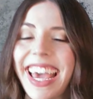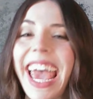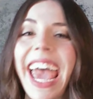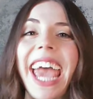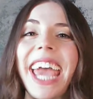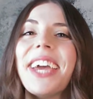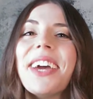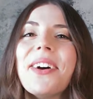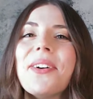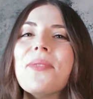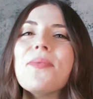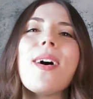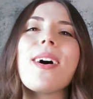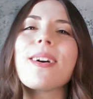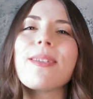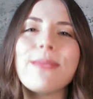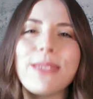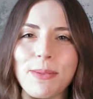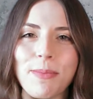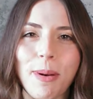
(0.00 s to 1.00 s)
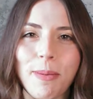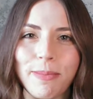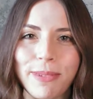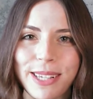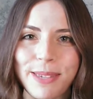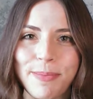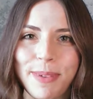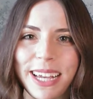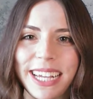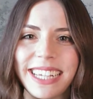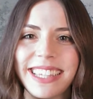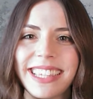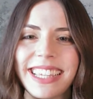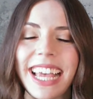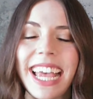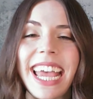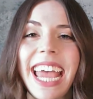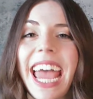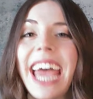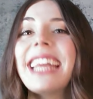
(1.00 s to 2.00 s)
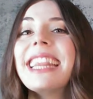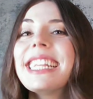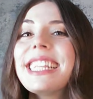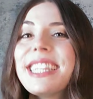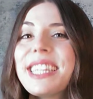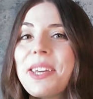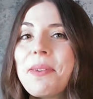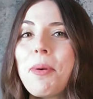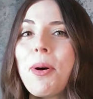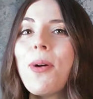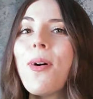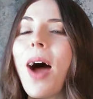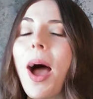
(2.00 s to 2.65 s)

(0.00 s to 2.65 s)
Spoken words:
Hey, welcome to MemberSpace. In this demo,